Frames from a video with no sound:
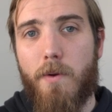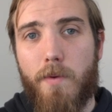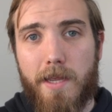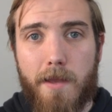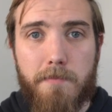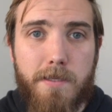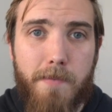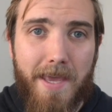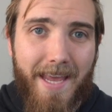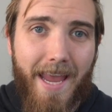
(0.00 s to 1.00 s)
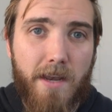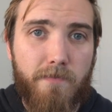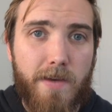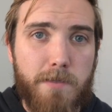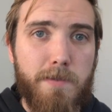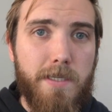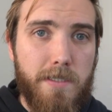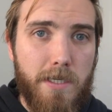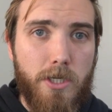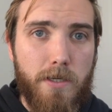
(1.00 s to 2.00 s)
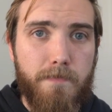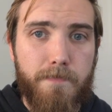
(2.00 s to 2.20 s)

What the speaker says: when it comes to making an investment decision.